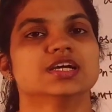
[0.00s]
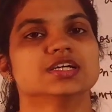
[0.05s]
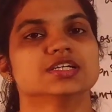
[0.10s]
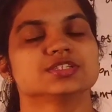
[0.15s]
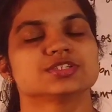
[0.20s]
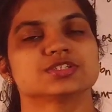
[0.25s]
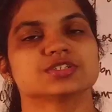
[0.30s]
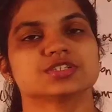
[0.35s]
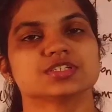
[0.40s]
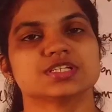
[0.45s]

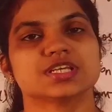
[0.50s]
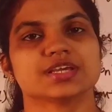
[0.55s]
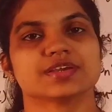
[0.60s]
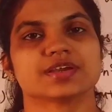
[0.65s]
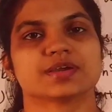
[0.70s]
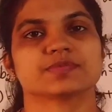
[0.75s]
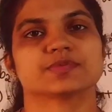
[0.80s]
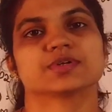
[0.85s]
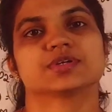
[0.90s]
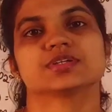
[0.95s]
So today I
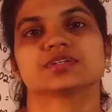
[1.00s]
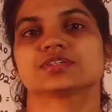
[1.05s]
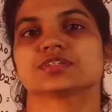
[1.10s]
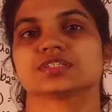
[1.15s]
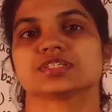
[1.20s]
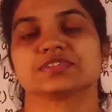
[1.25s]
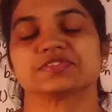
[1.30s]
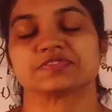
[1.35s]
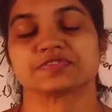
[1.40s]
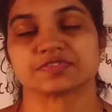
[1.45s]
am going to
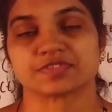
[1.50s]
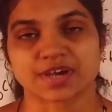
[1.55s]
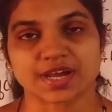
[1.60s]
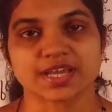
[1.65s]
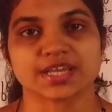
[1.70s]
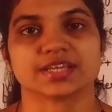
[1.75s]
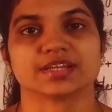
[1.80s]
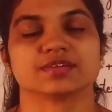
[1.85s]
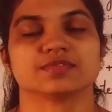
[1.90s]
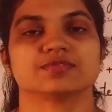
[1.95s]

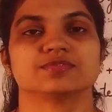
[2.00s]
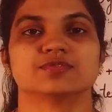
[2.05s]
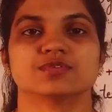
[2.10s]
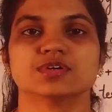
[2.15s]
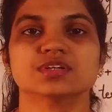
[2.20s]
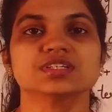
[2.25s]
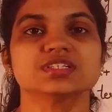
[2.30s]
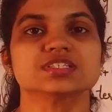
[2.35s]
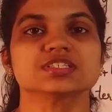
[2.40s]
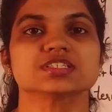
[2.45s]
define
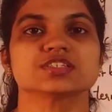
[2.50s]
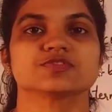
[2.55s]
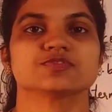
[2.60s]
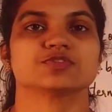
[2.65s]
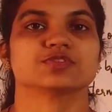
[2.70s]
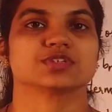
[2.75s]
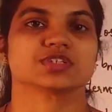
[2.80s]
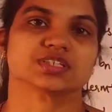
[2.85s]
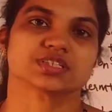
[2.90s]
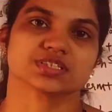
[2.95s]
what is
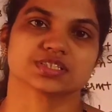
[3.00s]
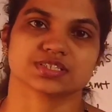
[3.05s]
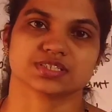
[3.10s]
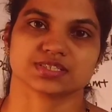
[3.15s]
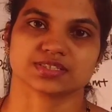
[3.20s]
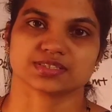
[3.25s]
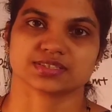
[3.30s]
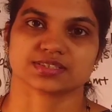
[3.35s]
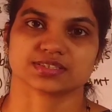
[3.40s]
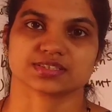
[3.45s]
Fourier
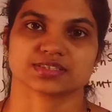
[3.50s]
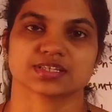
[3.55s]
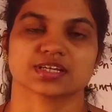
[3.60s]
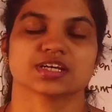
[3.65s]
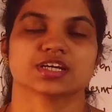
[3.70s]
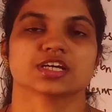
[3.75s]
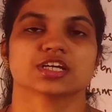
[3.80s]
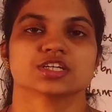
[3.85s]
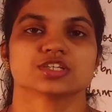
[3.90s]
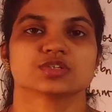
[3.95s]
series.
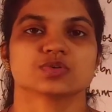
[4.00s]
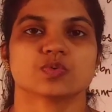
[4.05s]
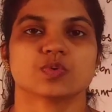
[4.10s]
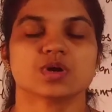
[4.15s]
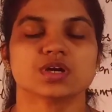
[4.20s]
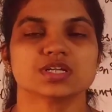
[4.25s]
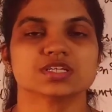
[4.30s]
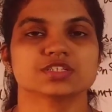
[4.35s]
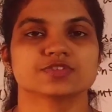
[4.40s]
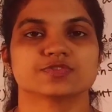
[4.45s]
So
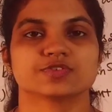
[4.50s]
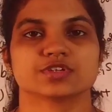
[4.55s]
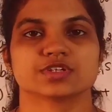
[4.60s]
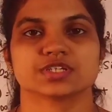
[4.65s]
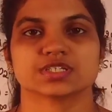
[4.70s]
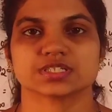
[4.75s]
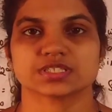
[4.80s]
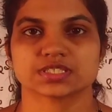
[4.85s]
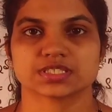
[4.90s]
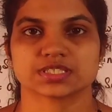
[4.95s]
what is
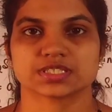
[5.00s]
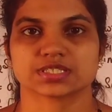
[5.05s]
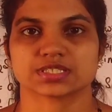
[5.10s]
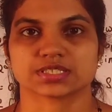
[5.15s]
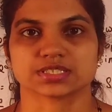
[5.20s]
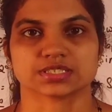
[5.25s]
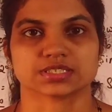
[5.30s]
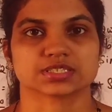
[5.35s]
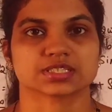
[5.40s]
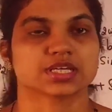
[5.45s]
Fourier
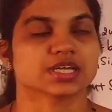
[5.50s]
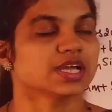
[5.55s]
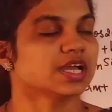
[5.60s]
series?